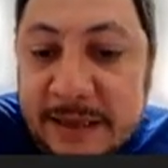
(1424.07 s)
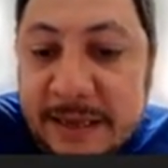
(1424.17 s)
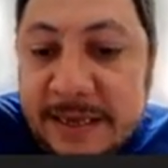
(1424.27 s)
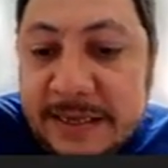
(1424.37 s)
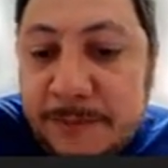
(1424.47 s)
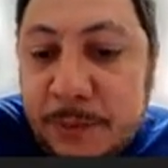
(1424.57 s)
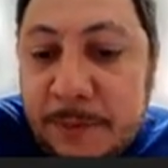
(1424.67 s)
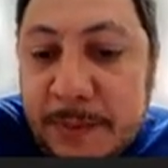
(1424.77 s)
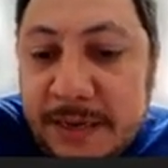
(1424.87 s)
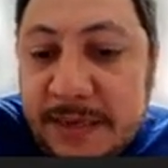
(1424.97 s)
has the
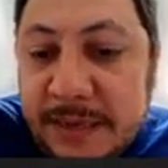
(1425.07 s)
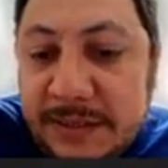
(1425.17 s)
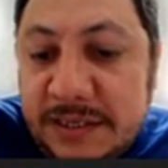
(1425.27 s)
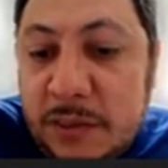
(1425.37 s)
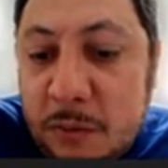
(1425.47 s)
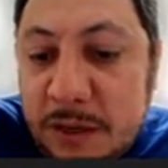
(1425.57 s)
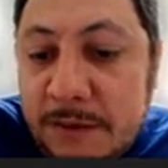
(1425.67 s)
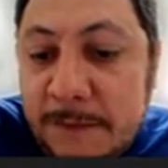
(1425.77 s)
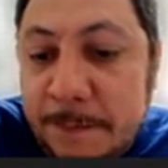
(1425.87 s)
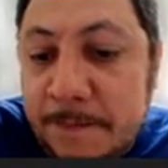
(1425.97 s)
property
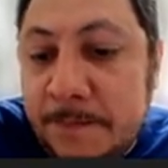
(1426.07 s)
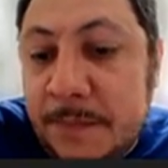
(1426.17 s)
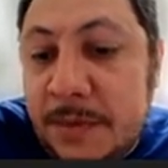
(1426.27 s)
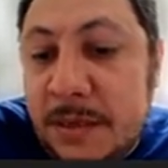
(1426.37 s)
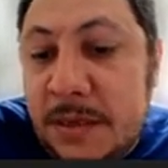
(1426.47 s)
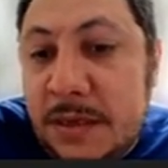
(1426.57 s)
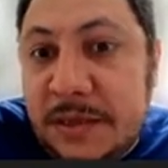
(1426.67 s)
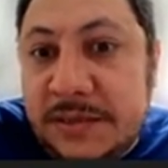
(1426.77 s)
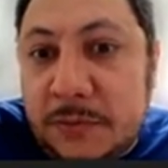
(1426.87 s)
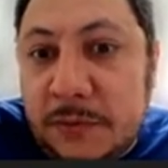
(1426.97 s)
C3
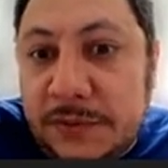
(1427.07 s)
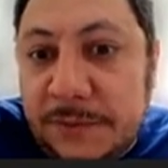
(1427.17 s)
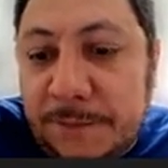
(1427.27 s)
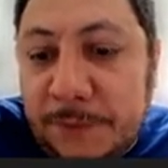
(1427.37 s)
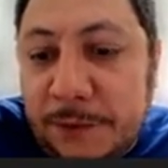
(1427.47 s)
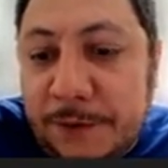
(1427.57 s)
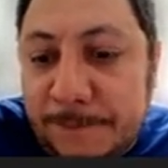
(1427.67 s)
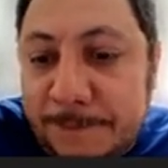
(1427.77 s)
is equal to C4